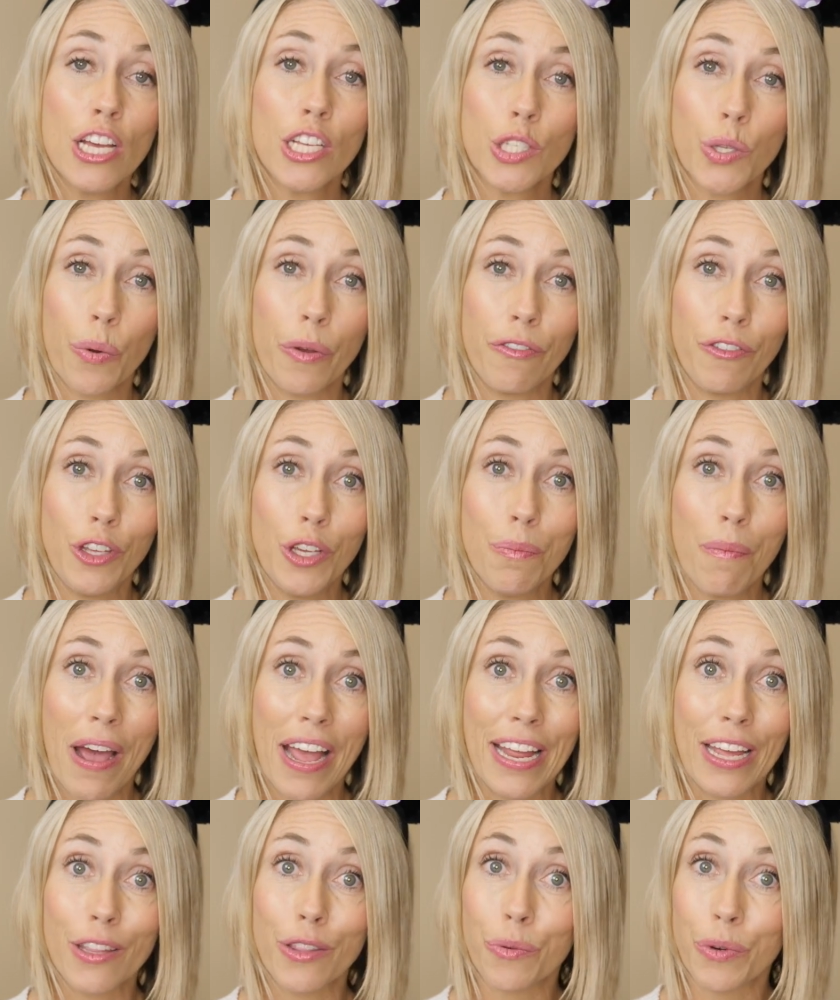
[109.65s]
So if you
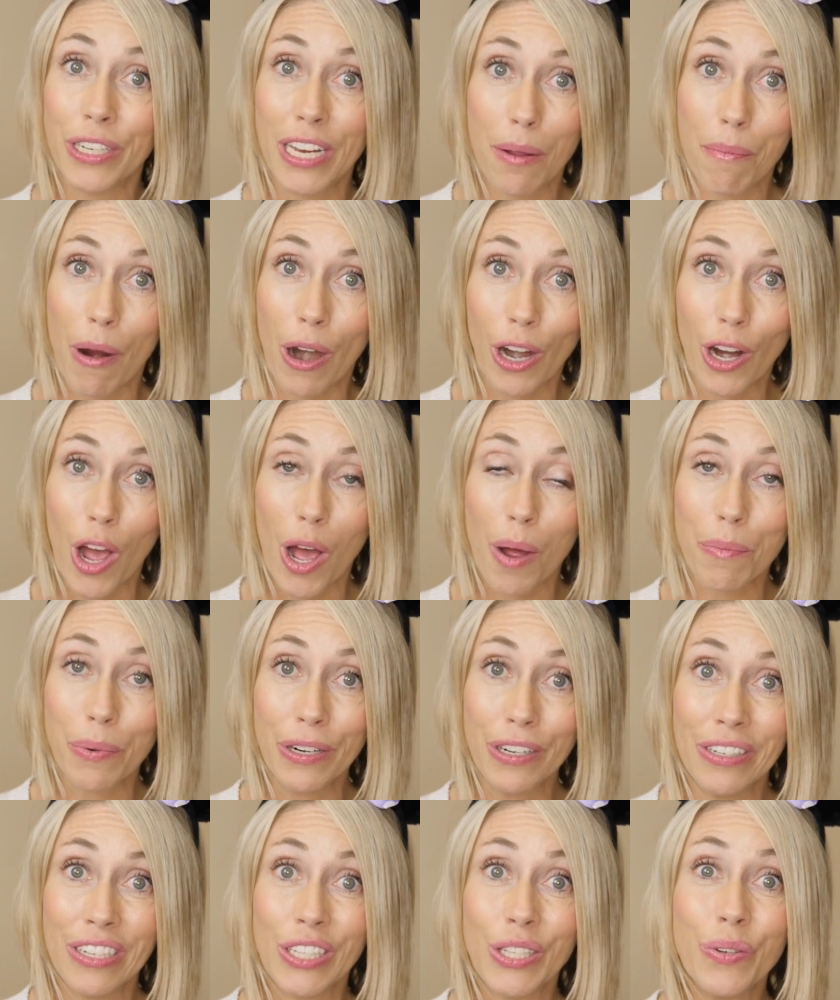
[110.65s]
buy a 3-day park
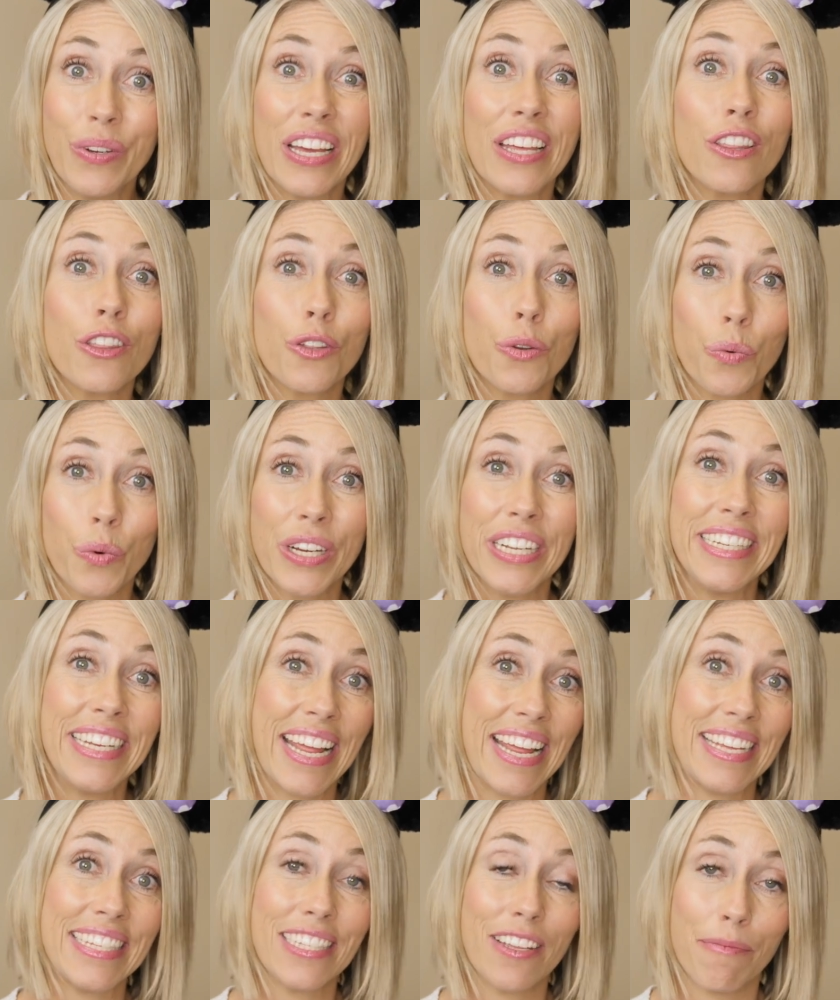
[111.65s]
hopper, you get 3
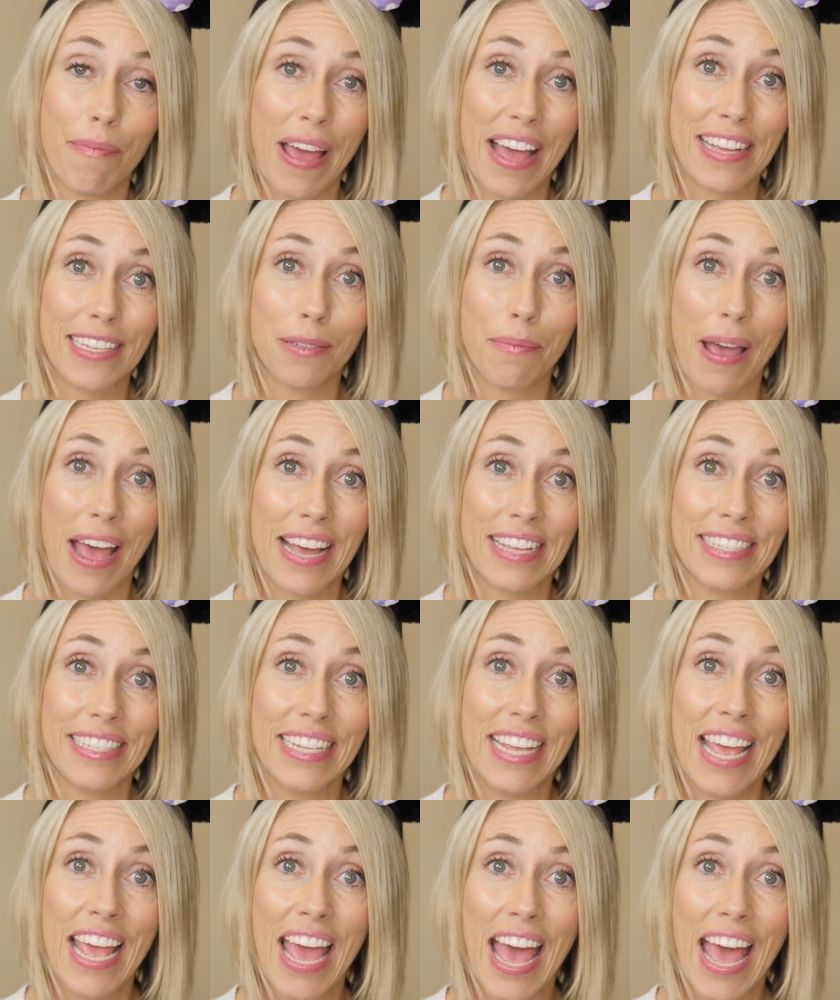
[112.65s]
days of MaxPass.